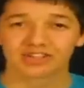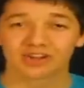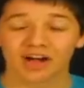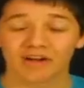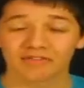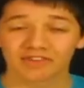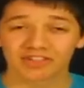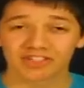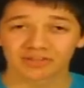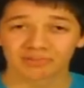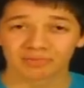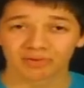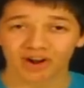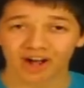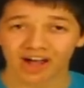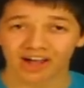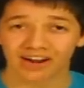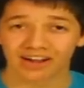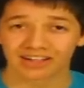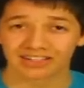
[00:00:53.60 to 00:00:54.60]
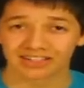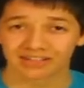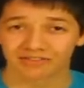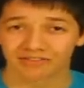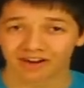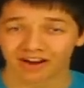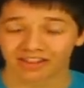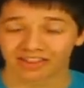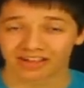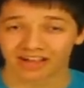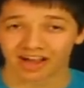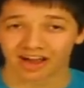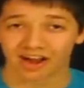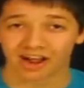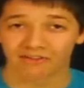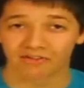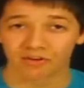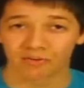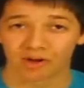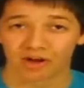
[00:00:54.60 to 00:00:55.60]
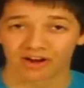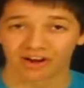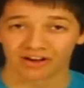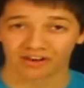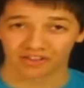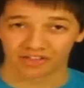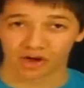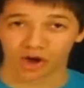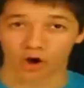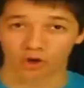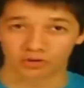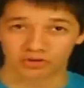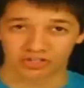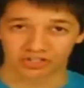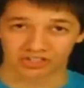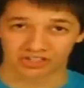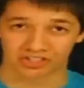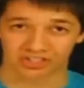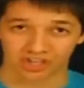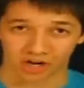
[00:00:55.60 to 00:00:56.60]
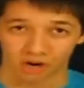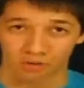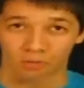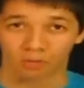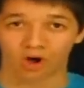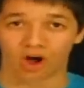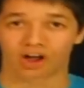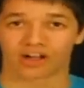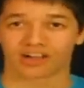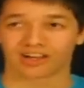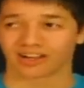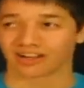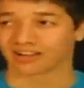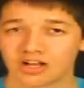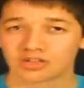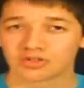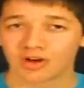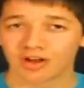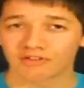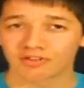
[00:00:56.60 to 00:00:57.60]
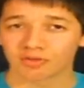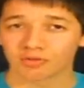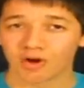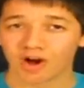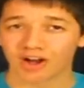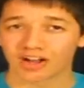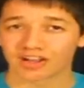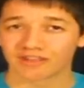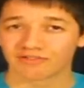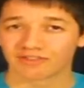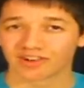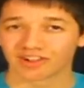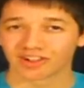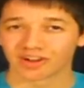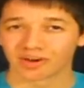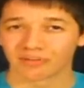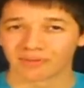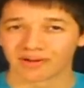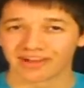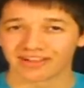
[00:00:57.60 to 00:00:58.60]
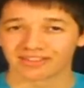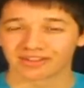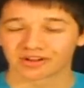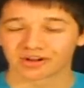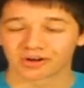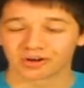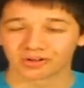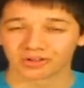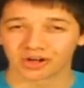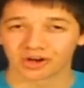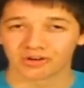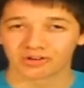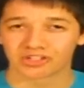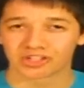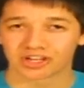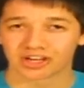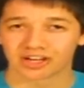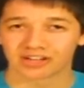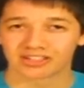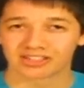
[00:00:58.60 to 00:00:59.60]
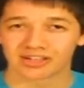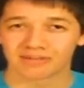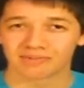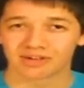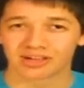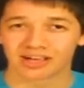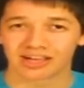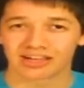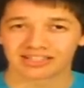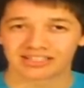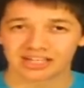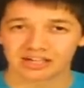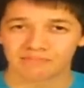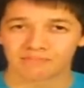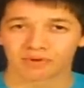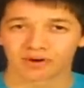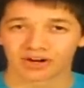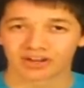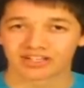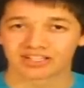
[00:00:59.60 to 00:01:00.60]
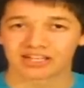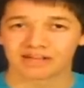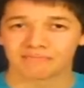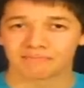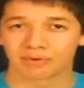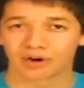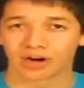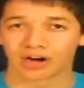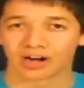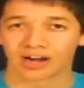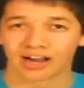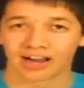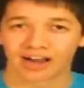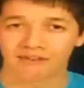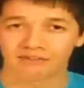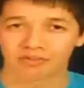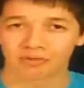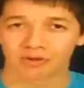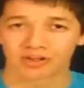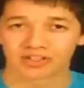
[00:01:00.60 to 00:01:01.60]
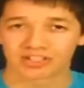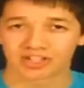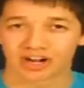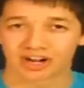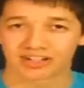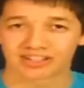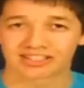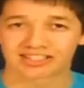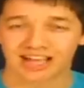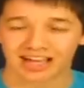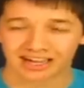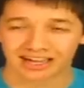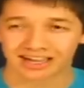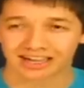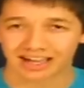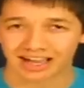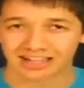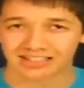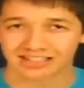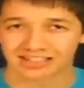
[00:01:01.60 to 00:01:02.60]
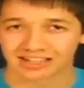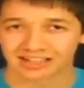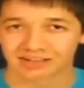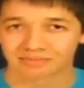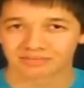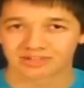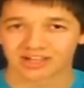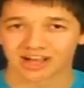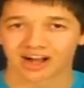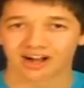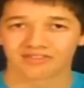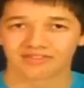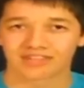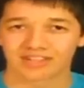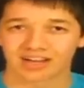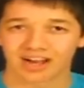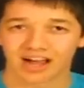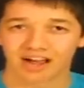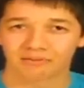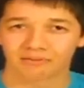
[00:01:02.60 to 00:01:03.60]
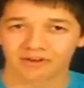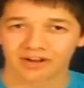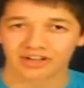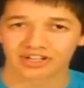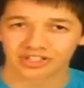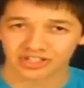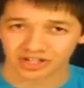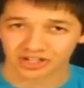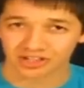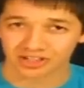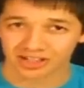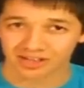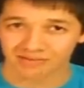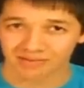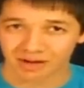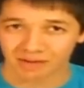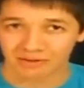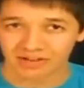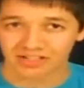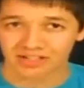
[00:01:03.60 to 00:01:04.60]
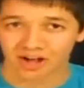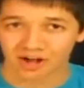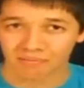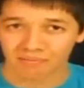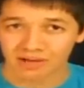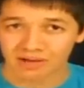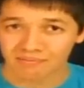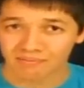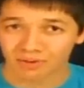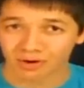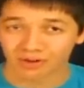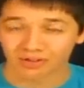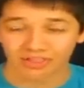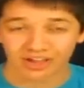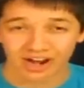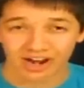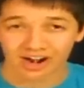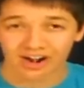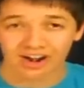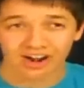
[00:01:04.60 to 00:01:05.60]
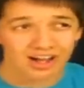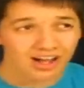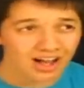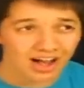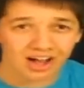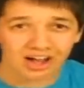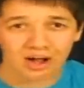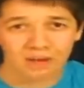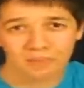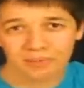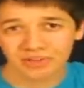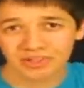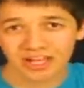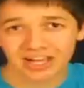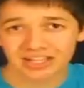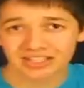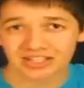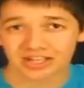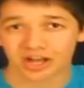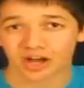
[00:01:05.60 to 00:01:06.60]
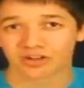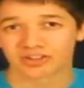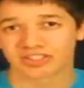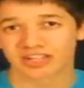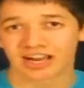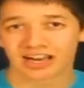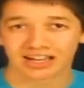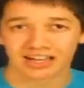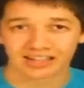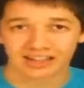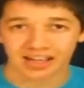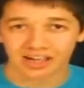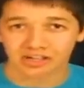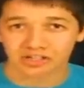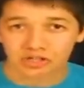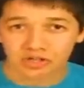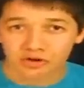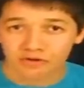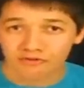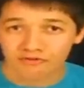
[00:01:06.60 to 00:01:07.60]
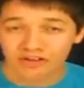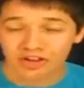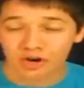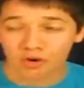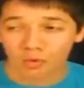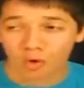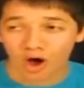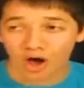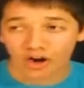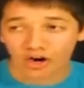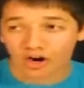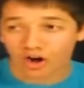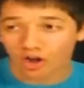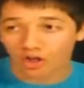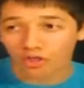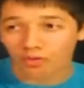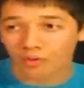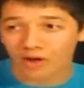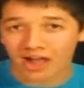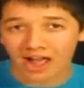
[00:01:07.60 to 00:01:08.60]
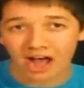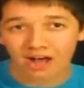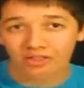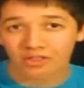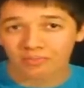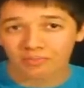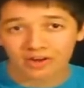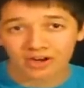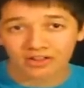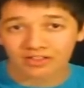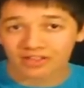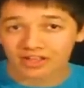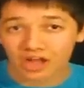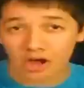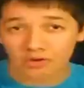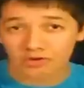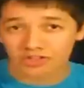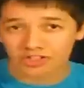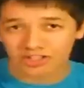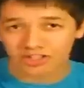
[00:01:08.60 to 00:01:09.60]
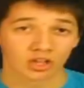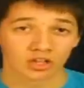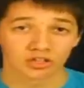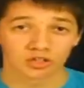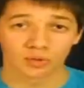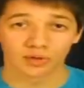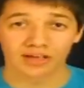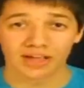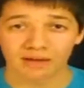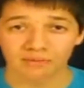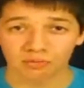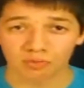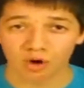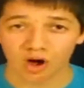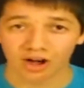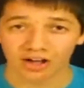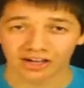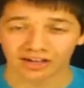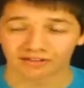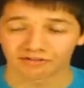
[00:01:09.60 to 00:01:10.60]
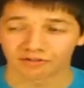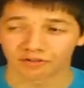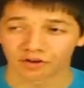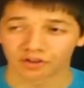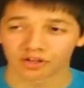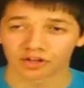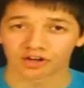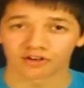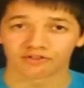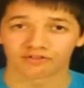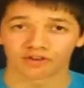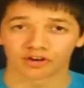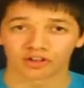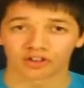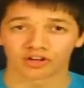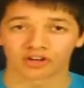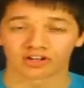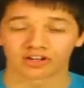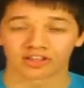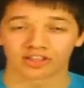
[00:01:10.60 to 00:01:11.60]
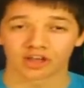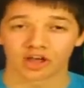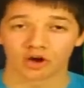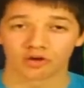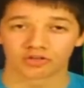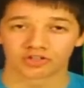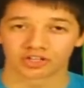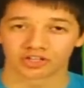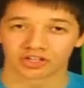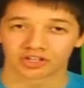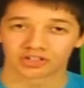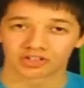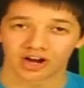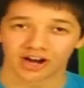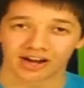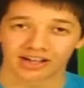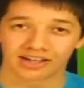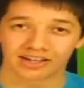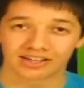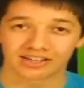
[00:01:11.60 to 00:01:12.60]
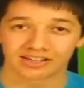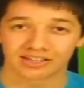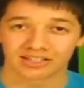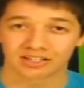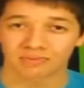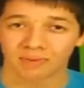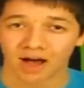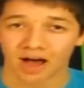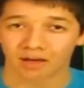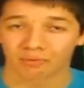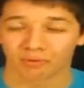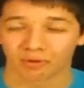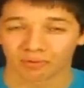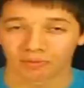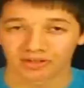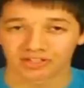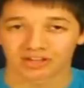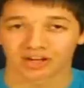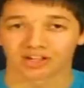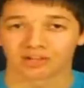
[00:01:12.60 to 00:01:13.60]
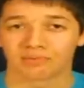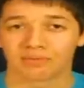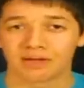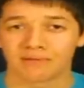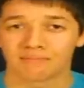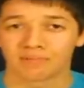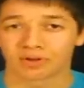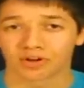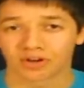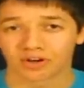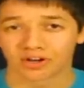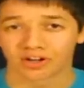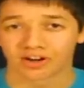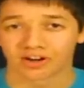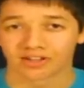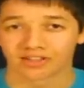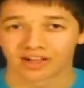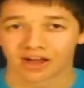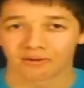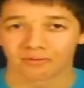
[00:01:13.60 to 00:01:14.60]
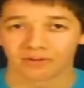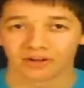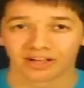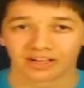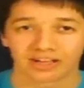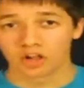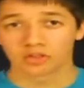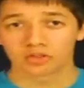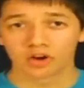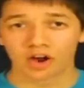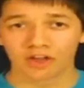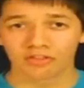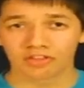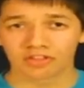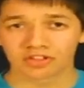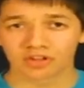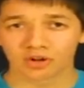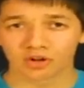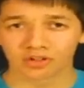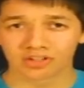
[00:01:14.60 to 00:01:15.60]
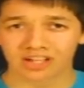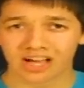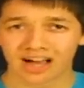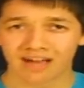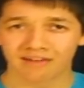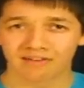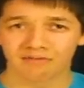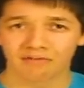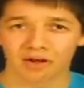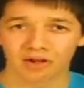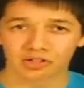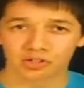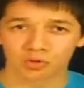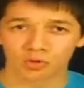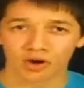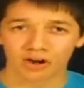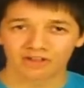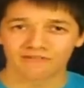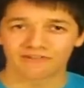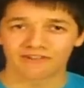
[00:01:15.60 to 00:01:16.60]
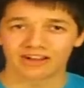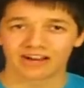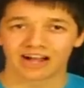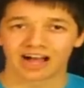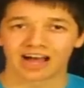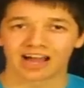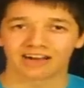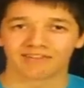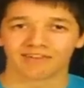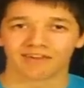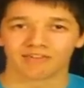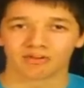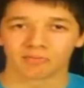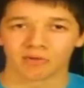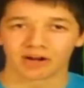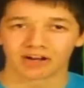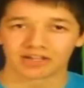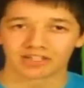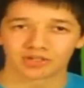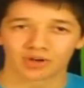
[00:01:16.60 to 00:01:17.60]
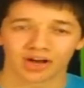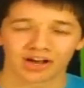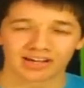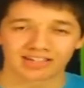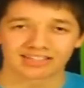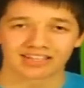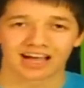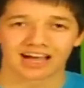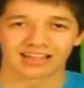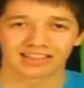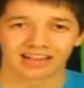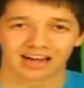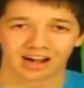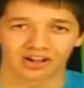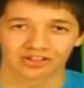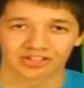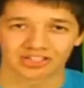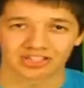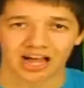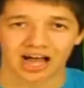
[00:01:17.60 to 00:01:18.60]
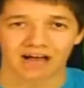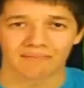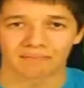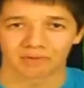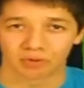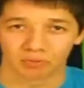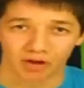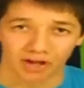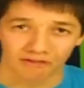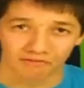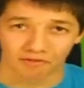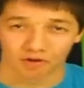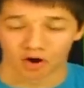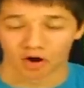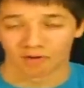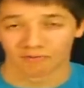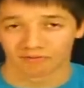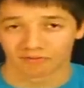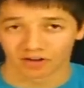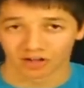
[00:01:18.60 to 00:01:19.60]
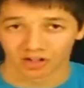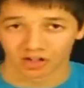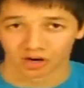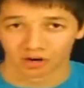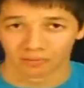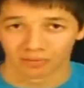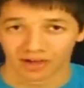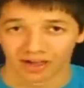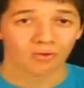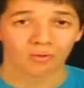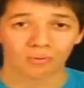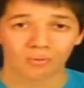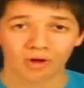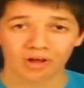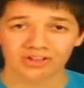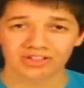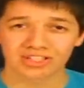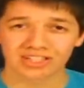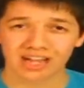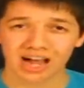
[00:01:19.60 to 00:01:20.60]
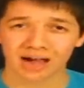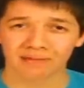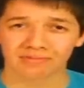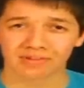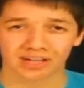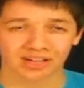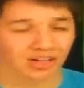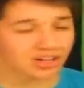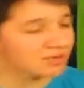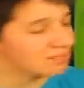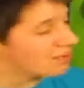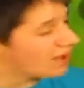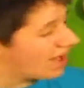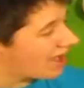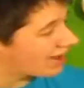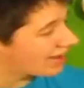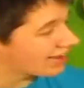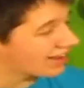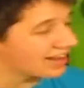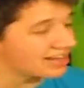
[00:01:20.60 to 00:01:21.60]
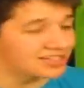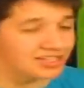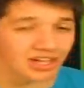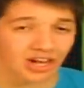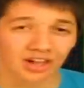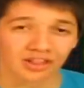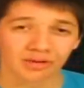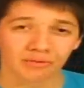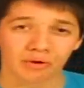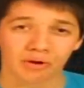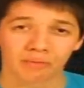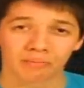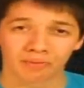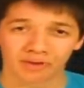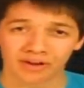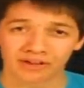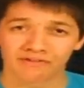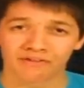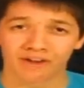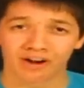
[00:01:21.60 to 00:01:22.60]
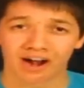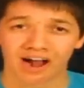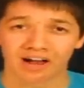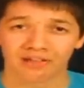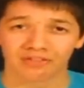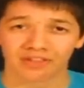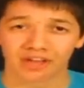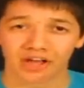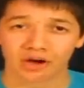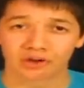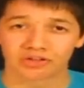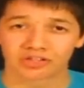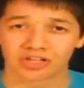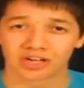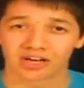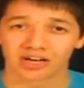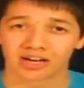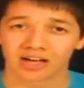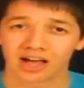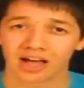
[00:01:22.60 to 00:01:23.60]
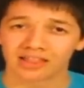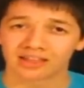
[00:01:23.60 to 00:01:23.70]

So after some proddings, I finally got everyone into the ocean to start walking. So after walking for a little bit in the cold ocean, it seemed to get deeper and deeper, everyone started second-guessing themselves, and I reassured them that we saw people there a couple days ago standing in like 2 feet of water all the way out in the middle of the ocean. So we kept walking further and further into the ocean to try to get to the spot where we saw the people earlier that week. Throughout this whole time, I'm about 20 feet ahead of everybody, so I decided that I'll stop and wait for them for a little bit. While stopped, I looked back and I saw that we were pretty far out in the ocean.